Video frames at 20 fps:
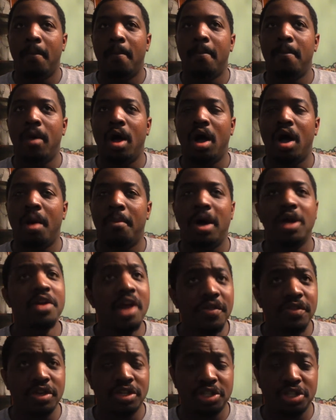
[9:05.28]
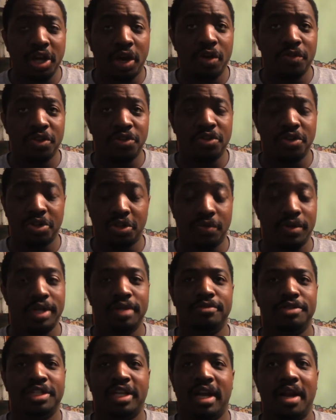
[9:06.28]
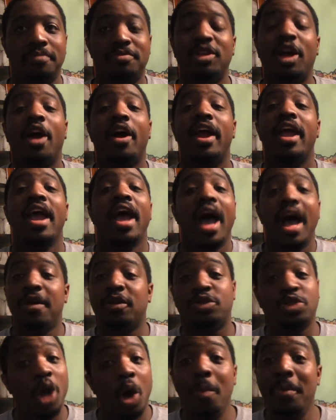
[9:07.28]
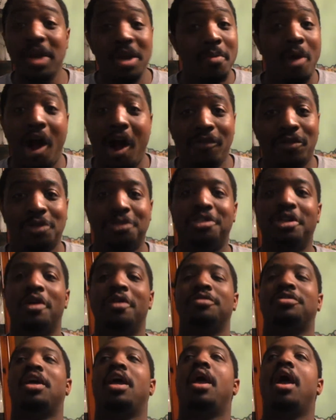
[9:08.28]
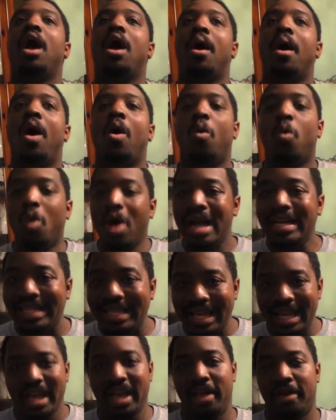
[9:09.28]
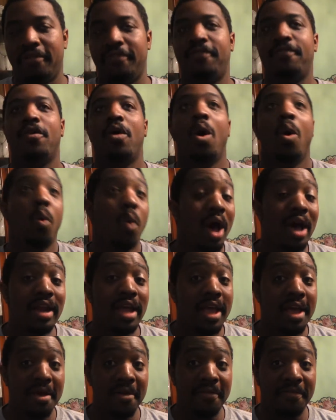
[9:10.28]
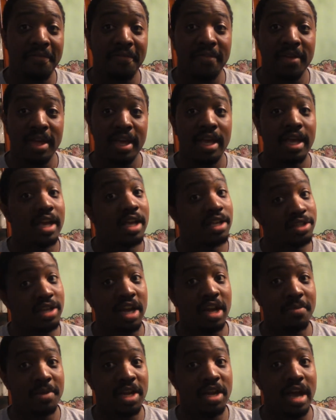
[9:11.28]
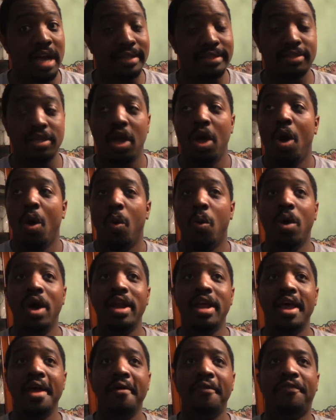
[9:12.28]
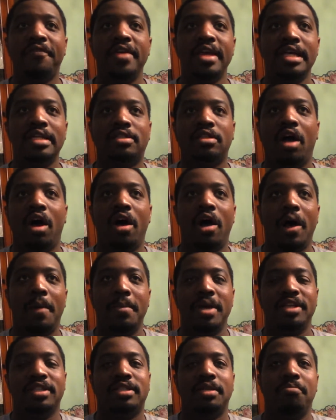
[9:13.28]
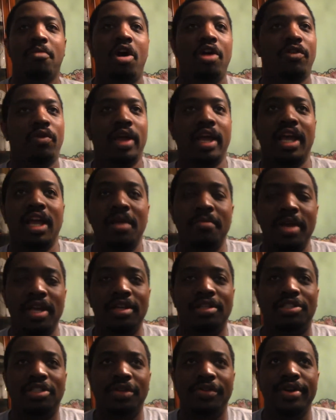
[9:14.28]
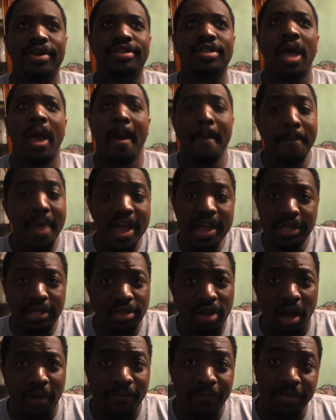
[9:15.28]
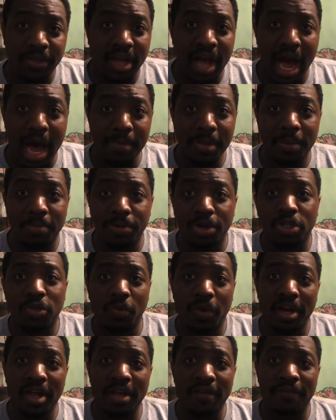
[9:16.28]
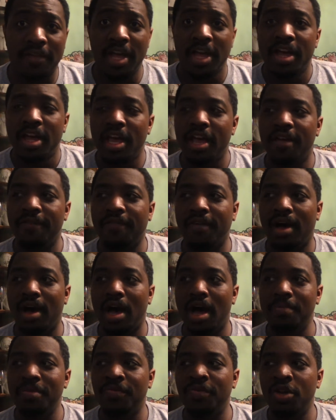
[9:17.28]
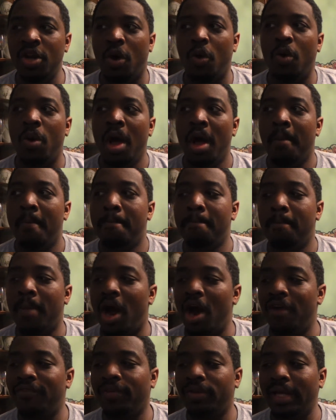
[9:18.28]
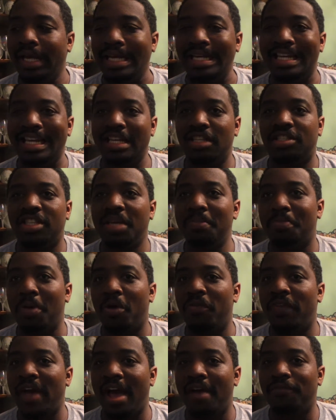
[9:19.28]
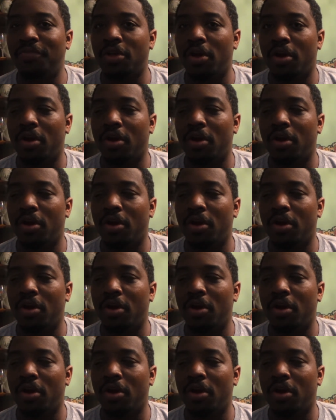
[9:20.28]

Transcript: another show that they're doing. Shit, I'm sorry. There's so many Marvel shows. What If? What If is gonna be nuts. What If is the Marvel animated series based off of the comic books. What If? If you know, Marvel and DC both have